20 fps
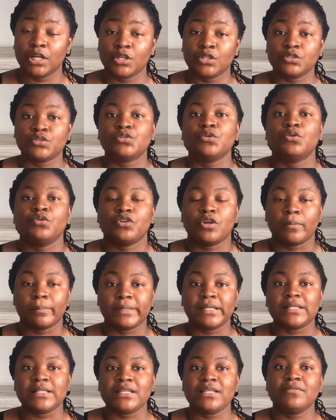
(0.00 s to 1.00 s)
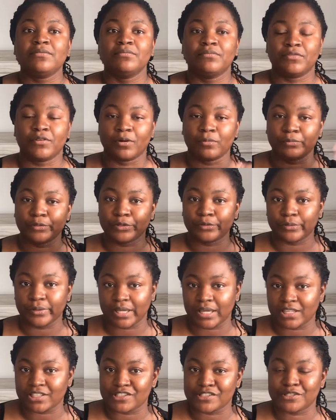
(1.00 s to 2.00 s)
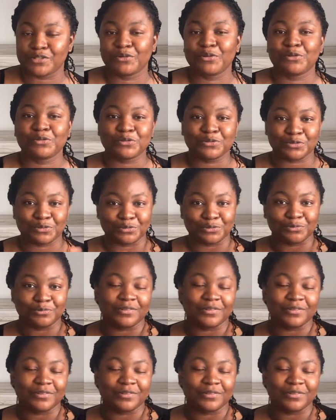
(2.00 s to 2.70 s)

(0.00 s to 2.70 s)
So normally from age 0 to,